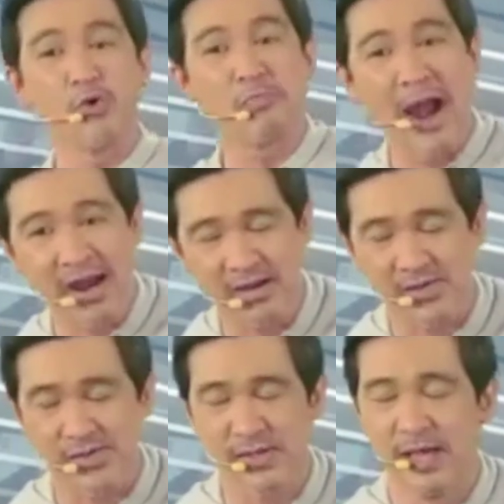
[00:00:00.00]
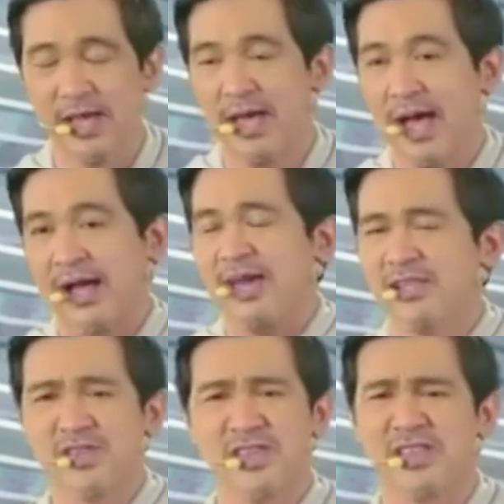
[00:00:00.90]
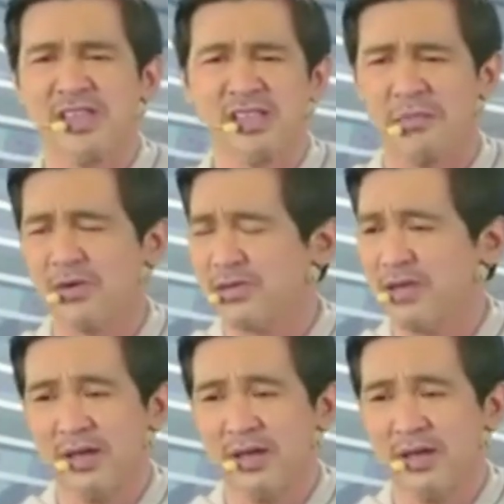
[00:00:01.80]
own barriers. Again, it's just not about